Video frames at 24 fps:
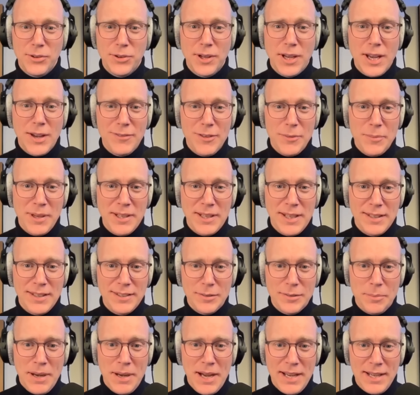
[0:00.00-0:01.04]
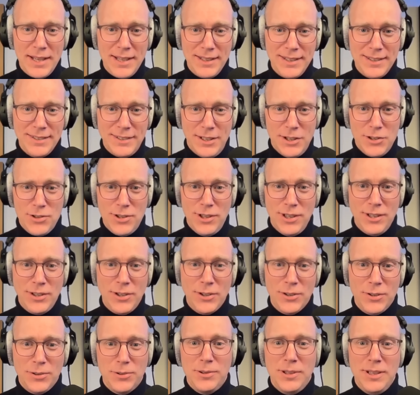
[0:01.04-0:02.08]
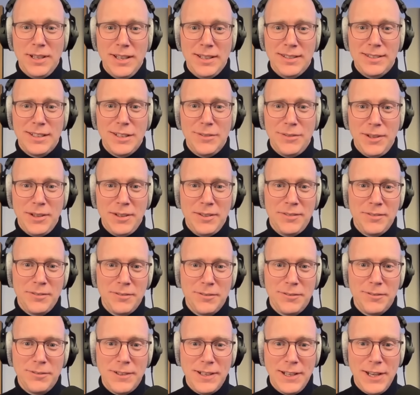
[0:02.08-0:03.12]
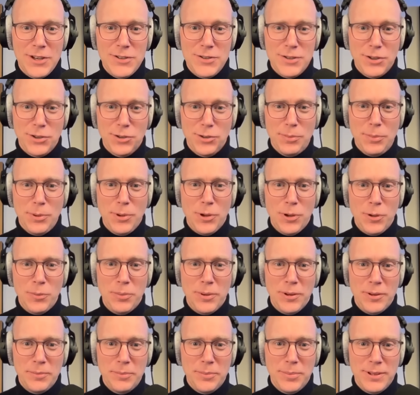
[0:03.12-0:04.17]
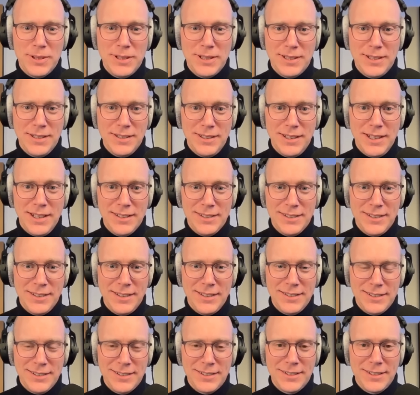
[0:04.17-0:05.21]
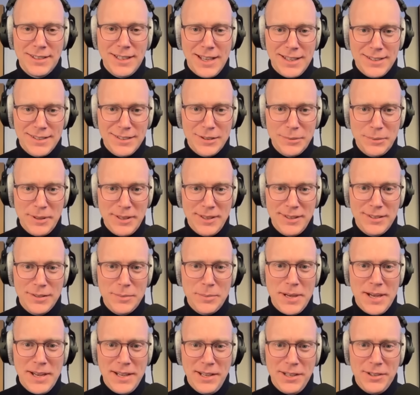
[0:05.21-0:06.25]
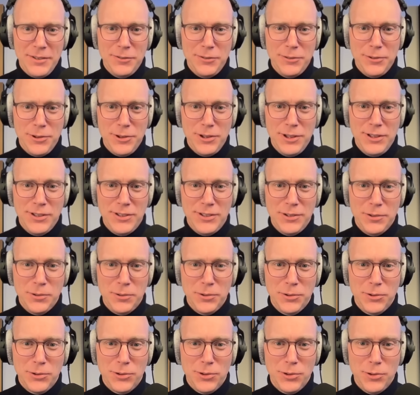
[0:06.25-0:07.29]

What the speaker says: So the government as a buyer, essentially, not only as giving financial support, but particularly as a customer, as a buyer for these new